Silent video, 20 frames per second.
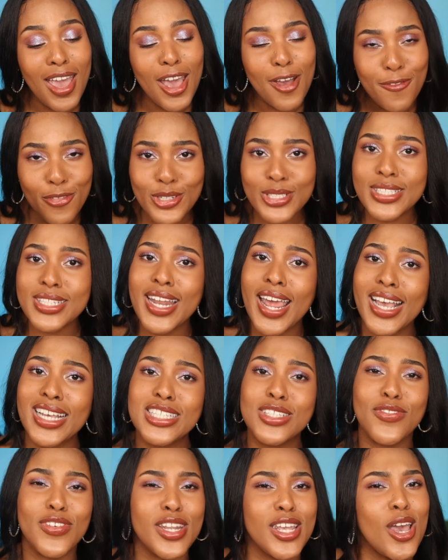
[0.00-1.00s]
And for
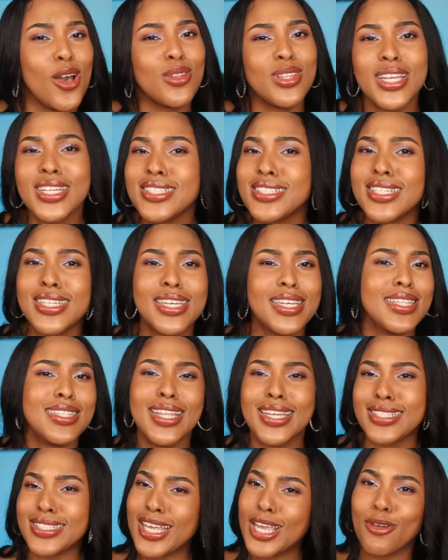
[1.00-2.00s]
today's video, let's
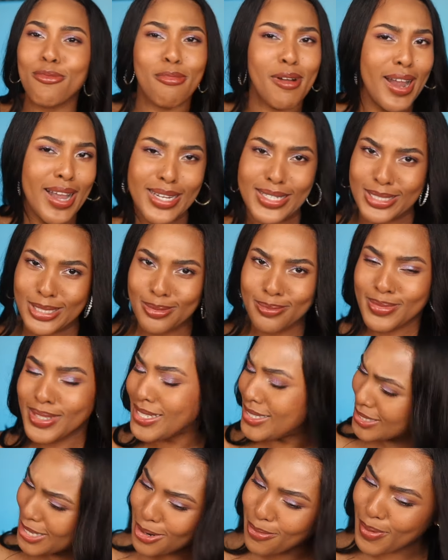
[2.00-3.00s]
let's get random.
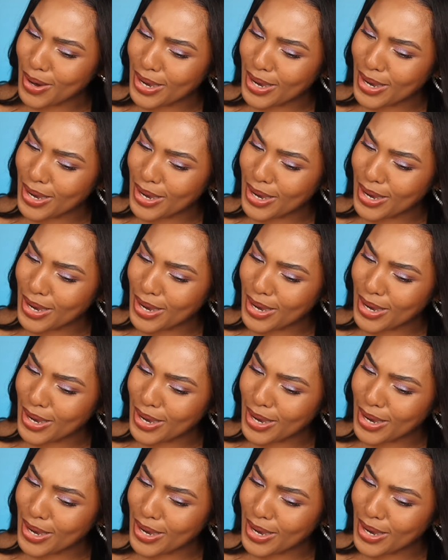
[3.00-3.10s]
Let's get